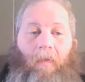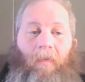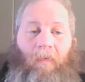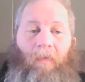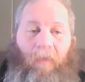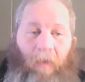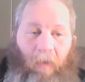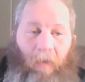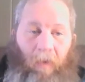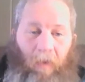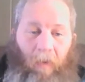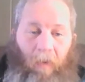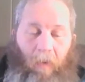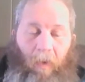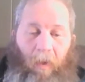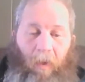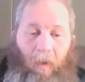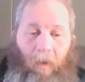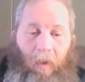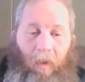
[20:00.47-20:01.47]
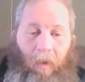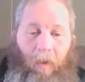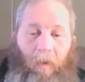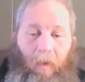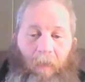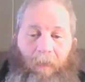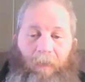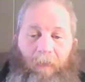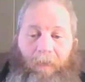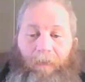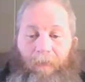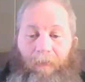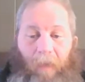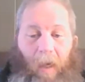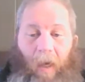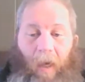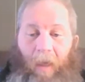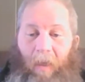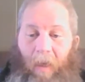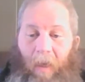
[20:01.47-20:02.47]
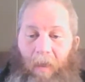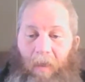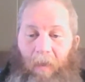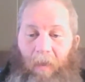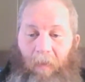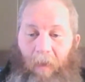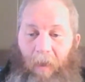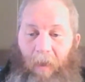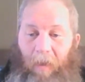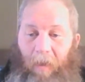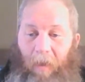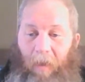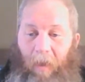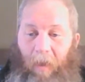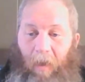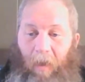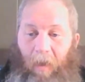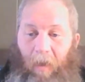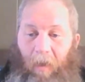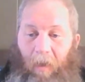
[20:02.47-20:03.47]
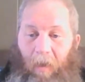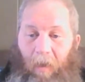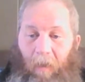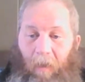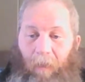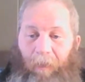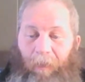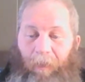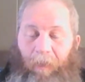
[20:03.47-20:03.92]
vote accordingly. And that's the best thing I can do.